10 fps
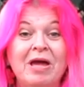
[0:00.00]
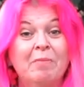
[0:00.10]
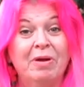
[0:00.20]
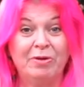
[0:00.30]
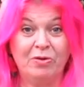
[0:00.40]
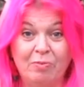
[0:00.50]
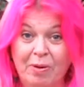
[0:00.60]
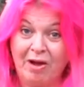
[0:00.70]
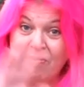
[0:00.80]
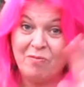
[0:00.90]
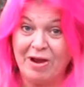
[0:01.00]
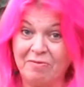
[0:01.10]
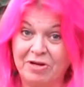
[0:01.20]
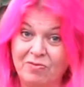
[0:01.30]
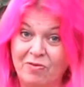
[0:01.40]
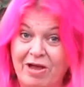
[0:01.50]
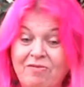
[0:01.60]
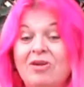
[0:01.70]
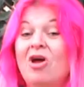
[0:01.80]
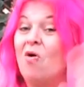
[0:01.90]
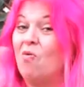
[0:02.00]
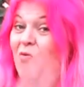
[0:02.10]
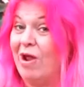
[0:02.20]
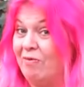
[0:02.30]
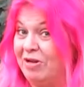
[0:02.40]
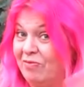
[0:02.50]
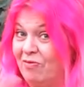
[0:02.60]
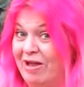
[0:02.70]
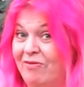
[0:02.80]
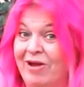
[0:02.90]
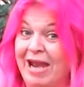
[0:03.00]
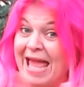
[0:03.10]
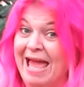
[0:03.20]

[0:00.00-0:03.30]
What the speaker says: Remember your part? Round and round, right?